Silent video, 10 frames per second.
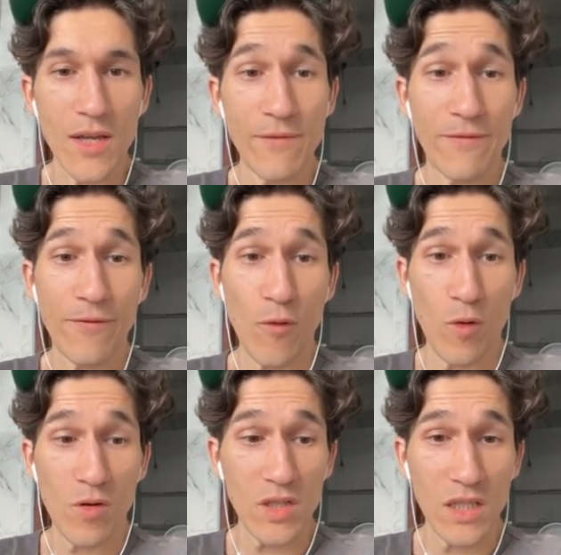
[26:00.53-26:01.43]
If
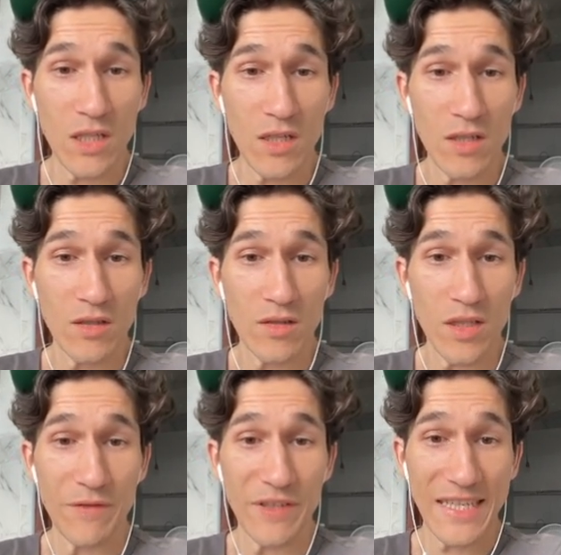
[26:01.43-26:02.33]
four,
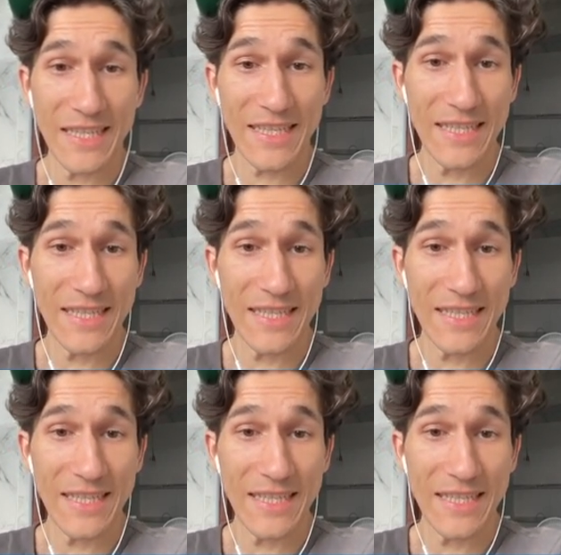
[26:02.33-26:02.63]
if six,